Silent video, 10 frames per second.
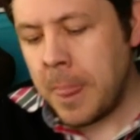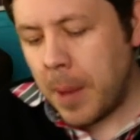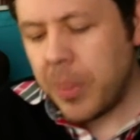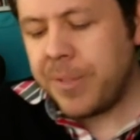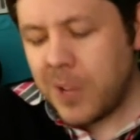
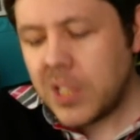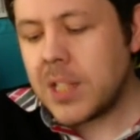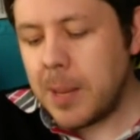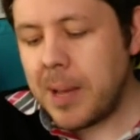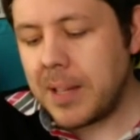And the first
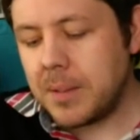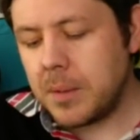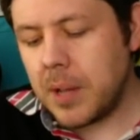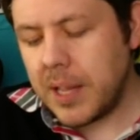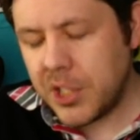time
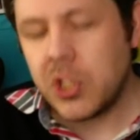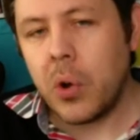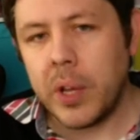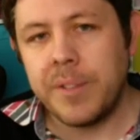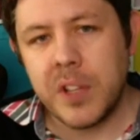I
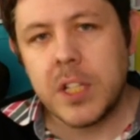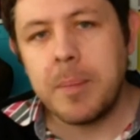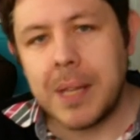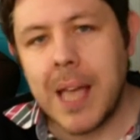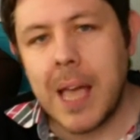saw it, the first time
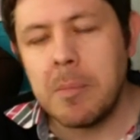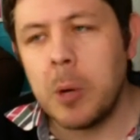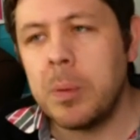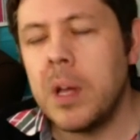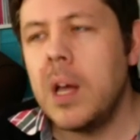it came
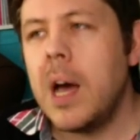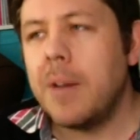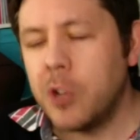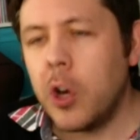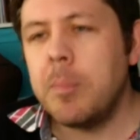up,
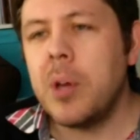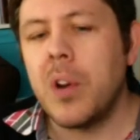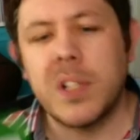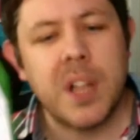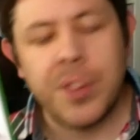I've got to be
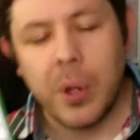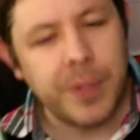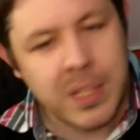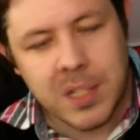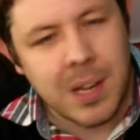honest, I thought
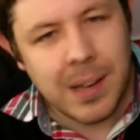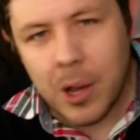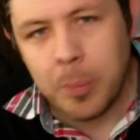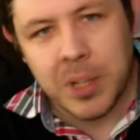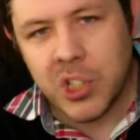this is a
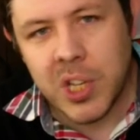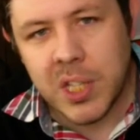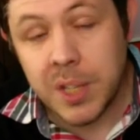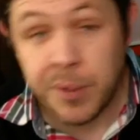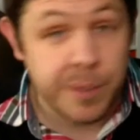little bit
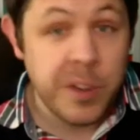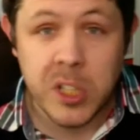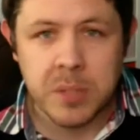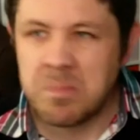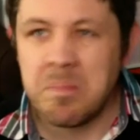cheesy for the
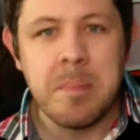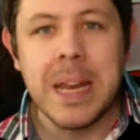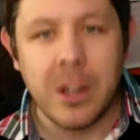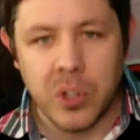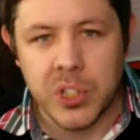first
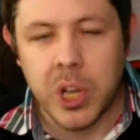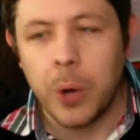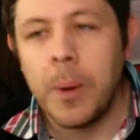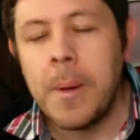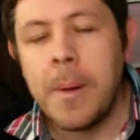minute or so.